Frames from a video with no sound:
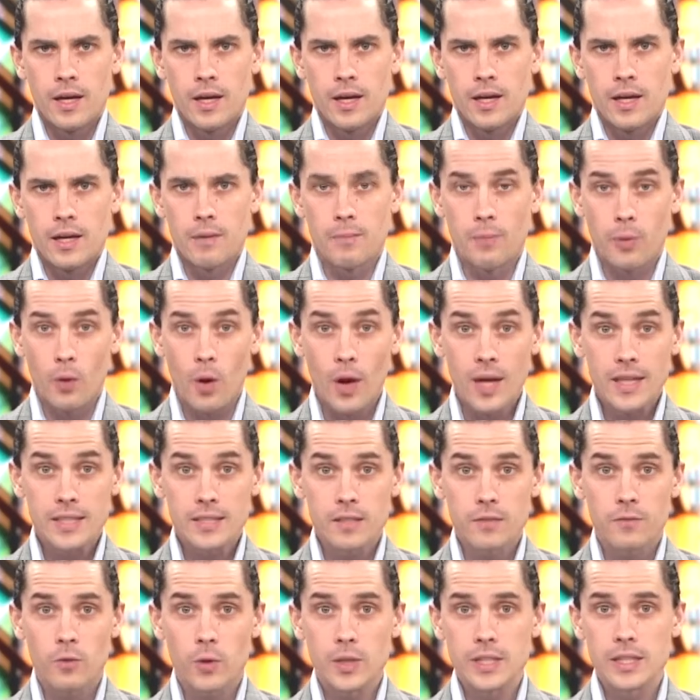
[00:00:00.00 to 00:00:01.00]
Employers
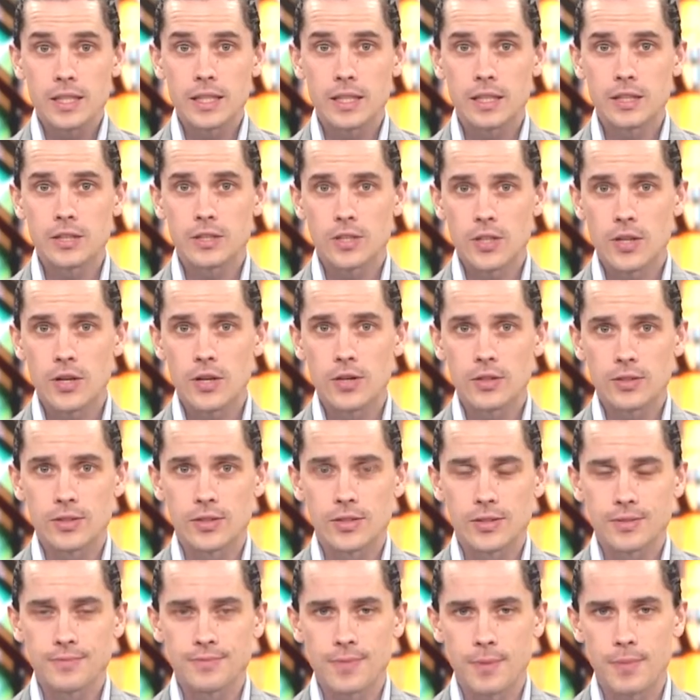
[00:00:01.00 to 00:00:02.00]
are voicing
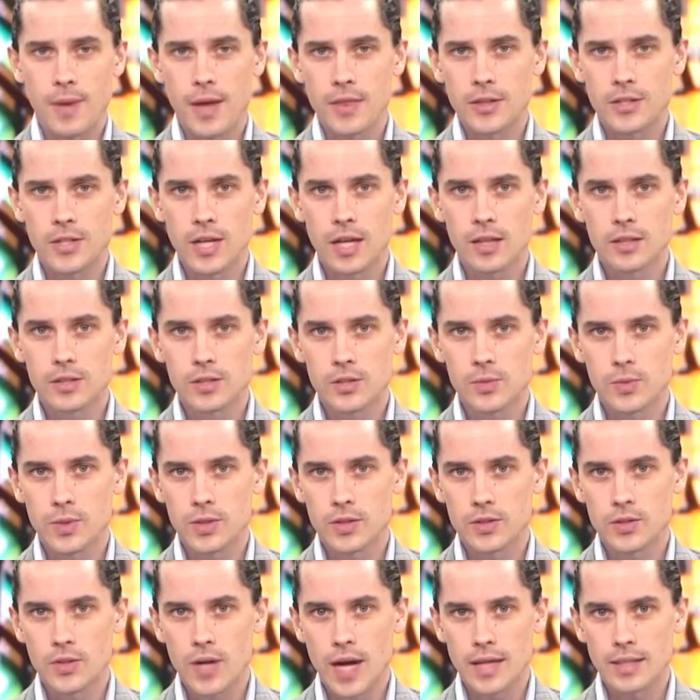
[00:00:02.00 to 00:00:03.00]
concerns about the challenges with
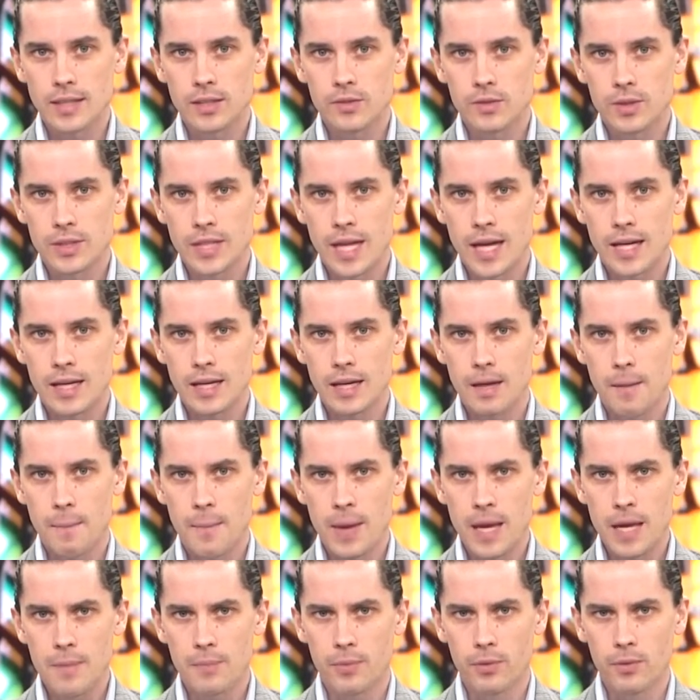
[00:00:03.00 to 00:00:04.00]
attracting and retaining
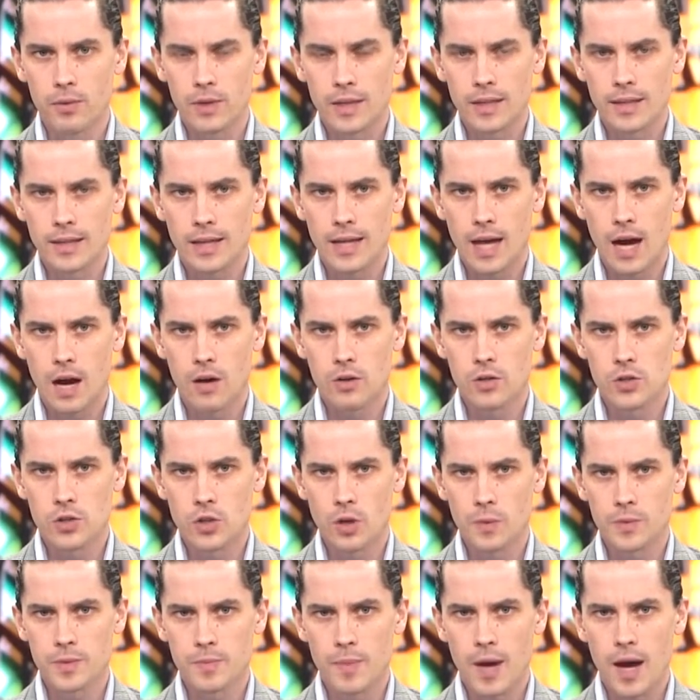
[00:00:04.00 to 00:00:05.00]
people in the current
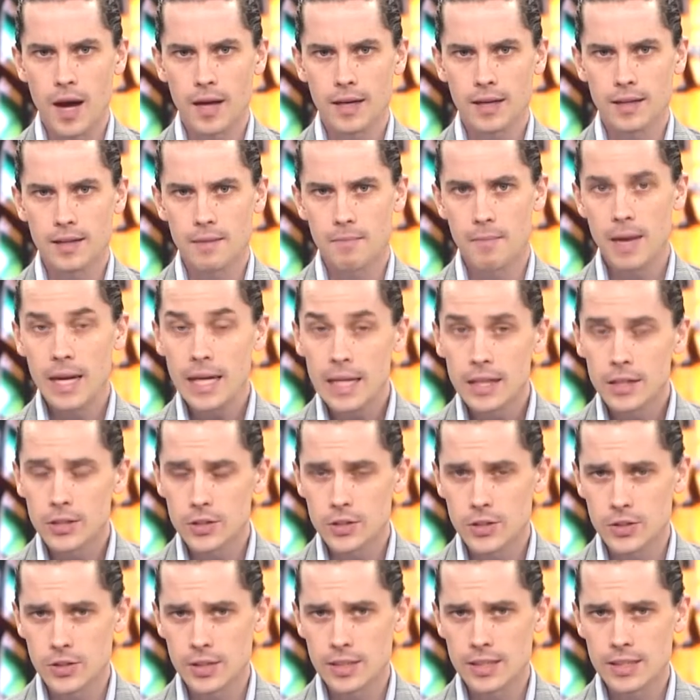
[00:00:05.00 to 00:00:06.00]
jobs market. In many
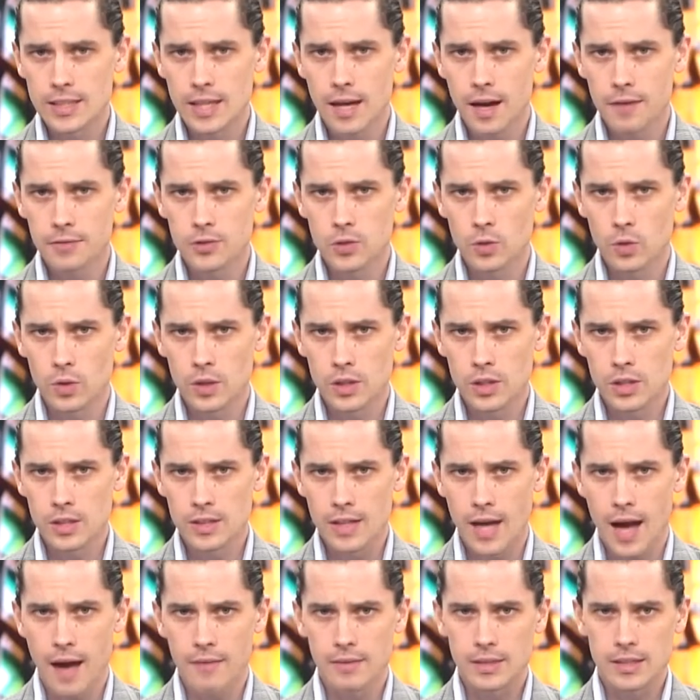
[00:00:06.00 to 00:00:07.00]
industries, staff shortages
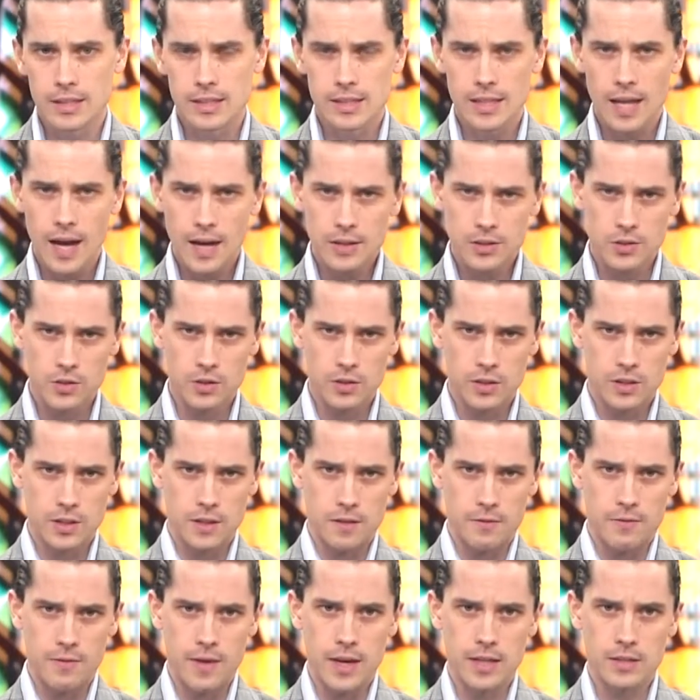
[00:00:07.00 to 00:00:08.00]
are having disastrous
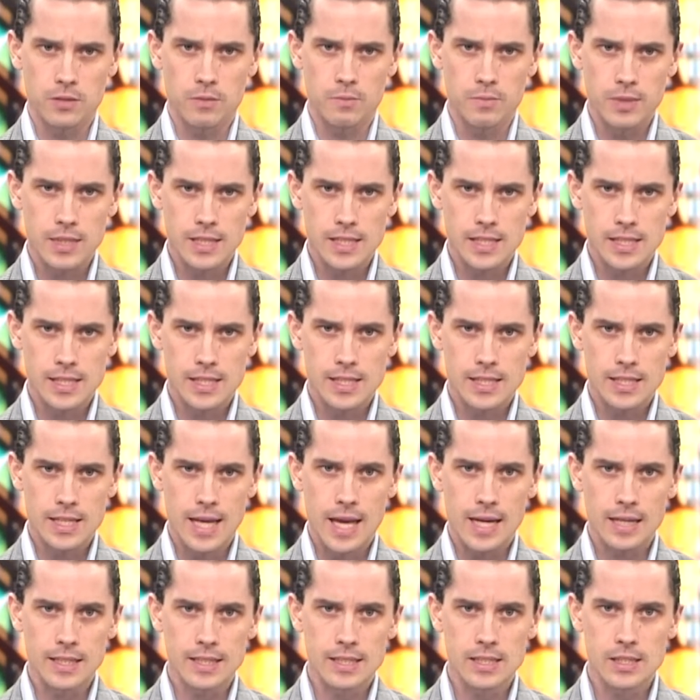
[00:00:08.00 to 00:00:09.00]
effects on businesses,
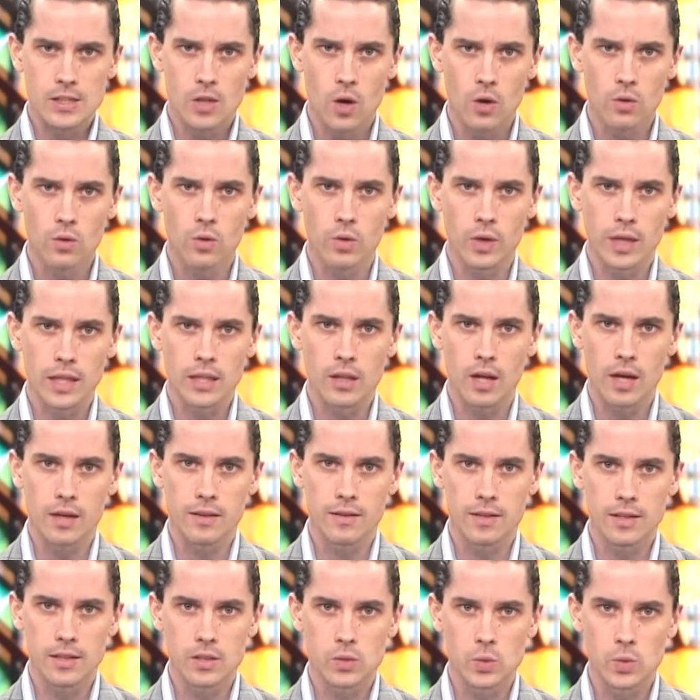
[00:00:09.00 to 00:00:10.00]
and it is not looking like
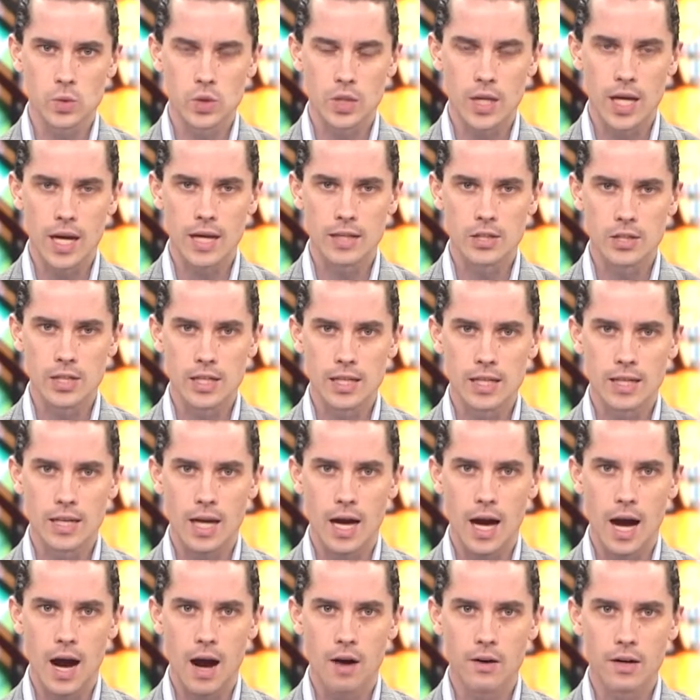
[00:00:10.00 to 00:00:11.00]
things will change in
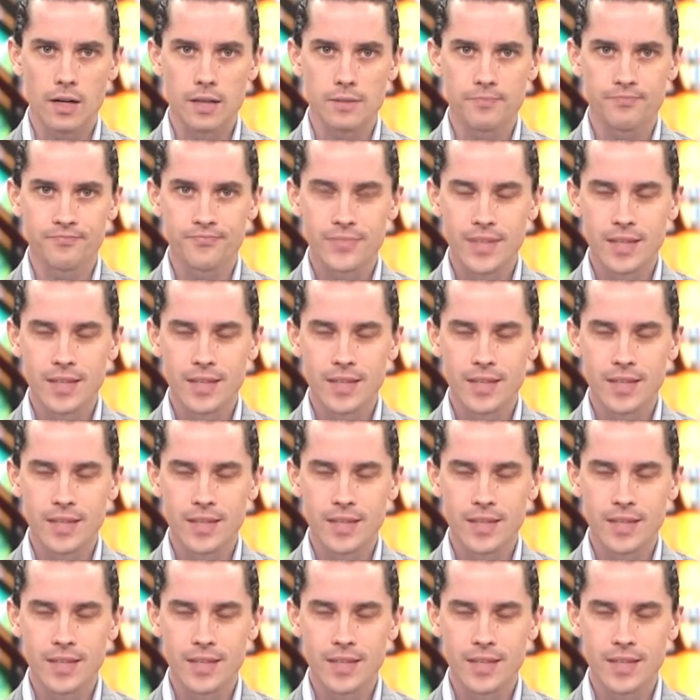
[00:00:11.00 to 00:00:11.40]
a hurry.